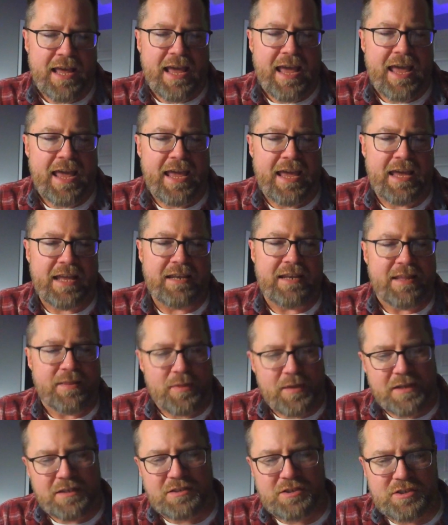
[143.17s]
And
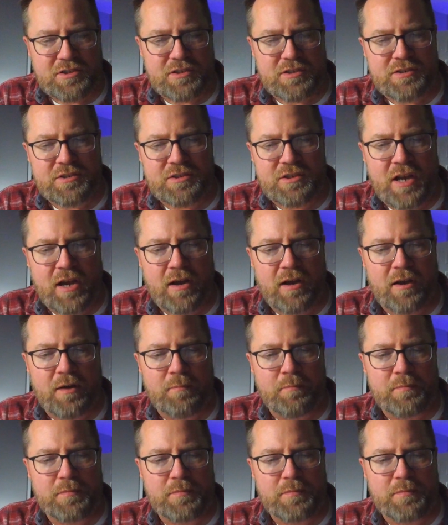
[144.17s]
this psalm